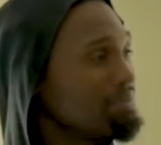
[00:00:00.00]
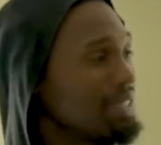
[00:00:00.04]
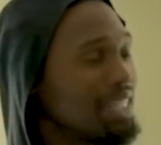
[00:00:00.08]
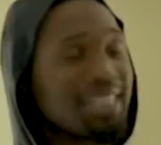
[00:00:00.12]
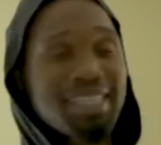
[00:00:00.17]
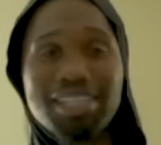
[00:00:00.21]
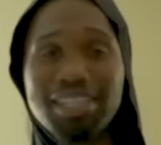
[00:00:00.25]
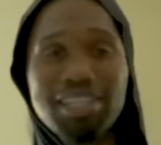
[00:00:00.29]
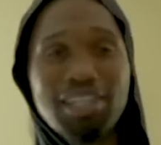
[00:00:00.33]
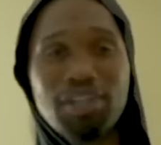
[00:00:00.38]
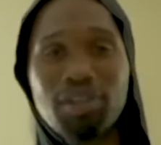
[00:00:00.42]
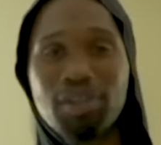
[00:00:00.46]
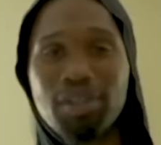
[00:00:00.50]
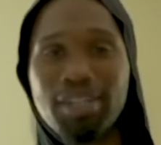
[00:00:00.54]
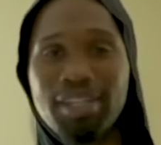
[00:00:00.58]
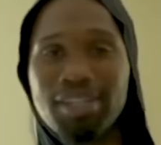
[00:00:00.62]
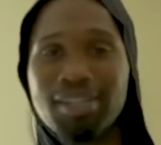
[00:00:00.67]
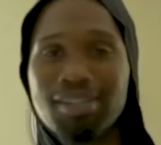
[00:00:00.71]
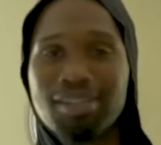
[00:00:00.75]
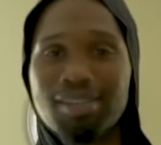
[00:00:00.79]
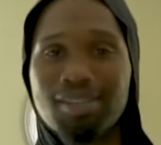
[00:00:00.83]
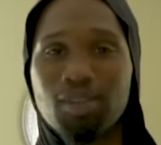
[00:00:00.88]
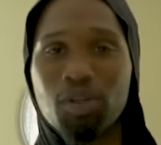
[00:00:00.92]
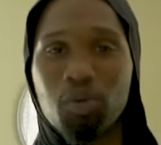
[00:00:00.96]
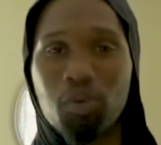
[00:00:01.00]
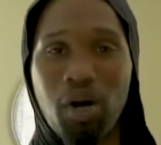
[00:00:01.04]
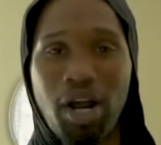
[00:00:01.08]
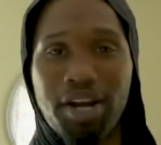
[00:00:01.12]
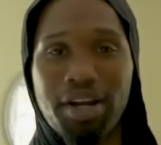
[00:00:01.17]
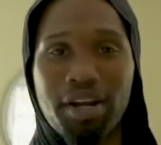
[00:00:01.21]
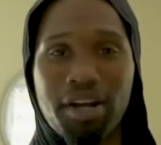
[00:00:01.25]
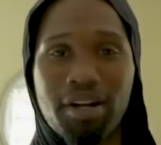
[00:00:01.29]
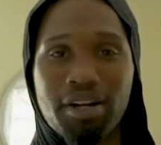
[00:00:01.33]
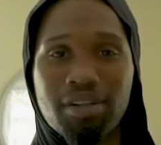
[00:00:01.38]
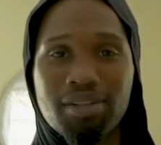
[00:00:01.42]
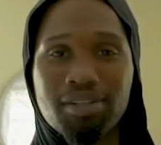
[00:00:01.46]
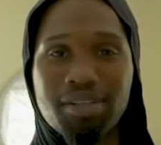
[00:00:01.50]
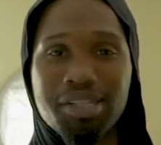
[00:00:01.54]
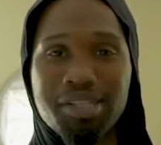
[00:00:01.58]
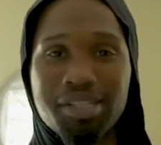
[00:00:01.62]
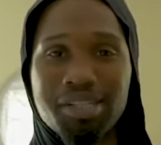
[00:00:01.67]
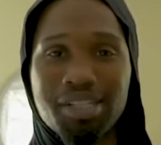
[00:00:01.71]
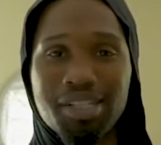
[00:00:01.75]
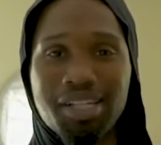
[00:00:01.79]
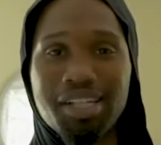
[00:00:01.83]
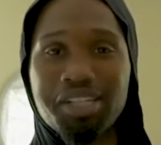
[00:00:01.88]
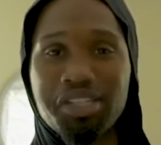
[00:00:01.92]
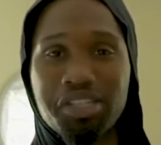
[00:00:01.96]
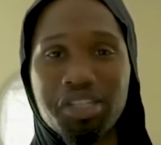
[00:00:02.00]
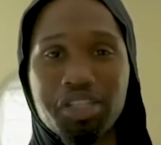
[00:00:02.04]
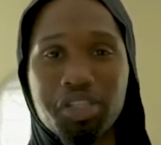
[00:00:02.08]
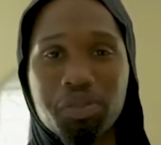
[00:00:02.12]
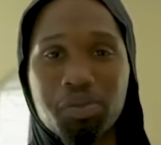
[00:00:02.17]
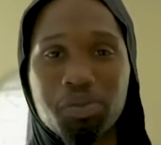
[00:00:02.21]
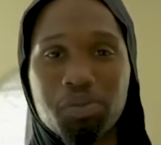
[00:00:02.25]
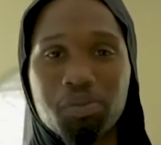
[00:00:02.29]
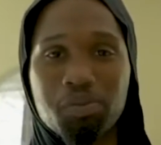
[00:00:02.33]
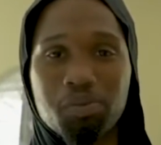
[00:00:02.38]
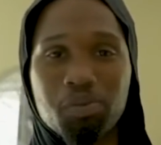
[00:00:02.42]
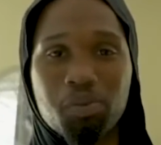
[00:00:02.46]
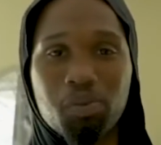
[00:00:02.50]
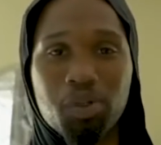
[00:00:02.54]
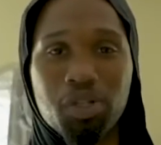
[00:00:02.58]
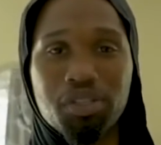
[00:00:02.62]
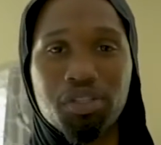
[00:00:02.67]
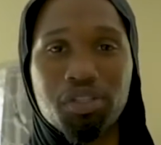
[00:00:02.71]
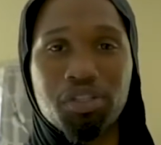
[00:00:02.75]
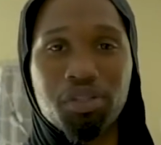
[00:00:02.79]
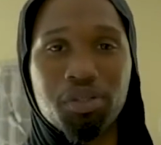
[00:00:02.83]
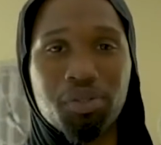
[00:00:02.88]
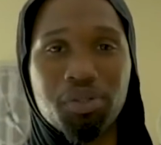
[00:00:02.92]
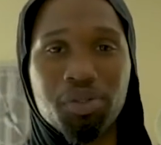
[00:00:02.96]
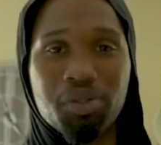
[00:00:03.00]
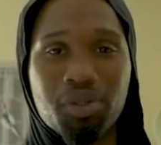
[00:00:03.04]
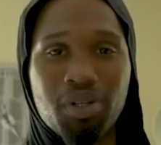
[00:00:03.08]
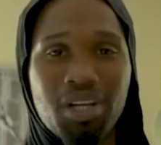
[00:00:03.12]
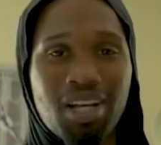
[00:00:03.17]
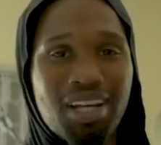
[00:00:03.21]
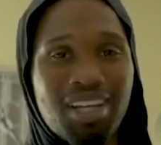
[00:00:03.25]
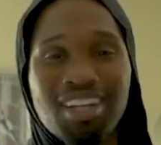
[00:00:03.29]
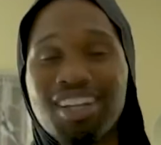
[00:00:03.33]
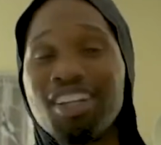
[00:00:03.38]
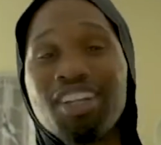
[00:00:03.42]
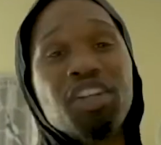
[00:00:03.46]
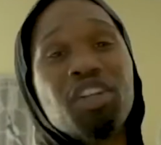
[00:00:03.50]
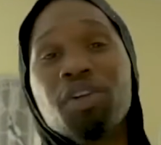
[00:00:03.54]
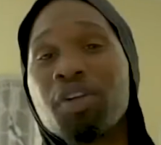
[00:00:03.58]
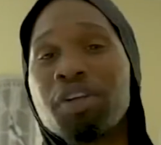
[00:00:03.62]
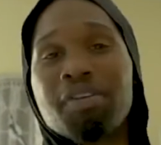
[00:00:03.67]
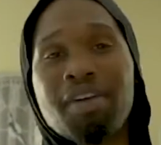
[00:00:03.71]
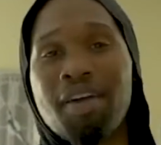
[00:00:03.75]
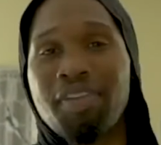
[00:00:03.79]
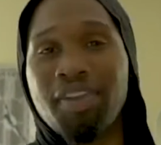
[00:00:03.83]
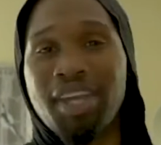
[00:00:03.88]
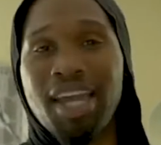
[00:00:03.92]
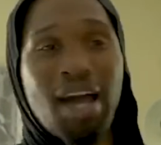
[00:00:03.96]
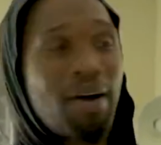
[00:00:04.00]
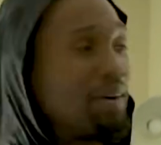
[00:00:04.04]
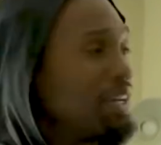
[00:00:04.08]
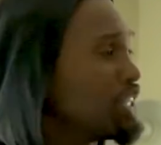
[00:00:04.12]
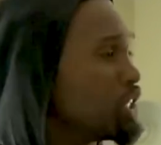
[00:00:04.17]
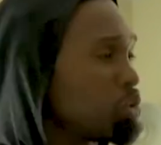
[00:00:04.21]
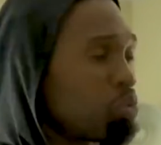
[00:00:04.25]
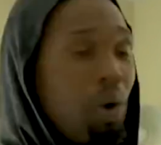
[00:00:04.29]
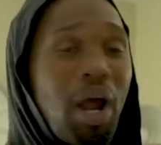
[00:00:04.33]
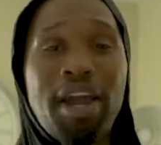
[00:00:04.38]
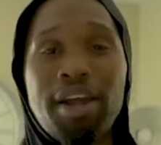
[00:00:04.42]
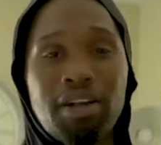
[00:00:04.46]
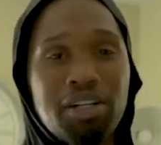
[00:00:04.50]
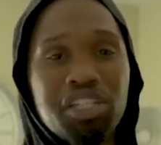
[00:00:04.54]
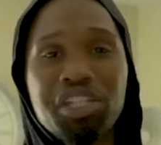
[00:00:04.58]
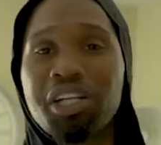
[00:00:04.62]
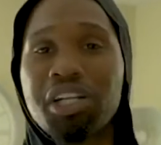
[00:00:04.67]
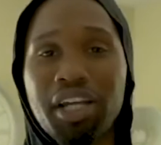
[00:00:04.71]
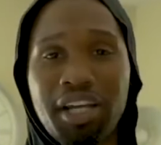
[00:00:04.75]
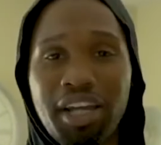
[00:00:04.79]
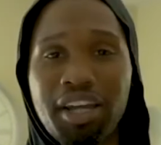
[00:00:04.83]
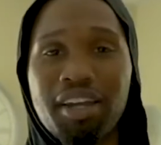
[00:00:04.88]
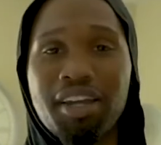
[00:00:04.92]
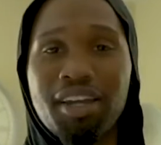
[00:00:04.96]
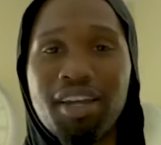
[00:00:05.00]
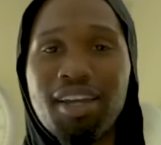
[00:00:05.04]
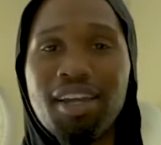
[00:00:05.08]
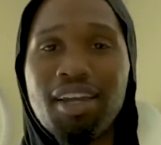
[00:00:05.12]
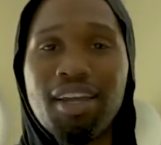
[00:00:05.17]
It's literally right here. It's easiest one, two. You don't even have to count. It's right here, just click it.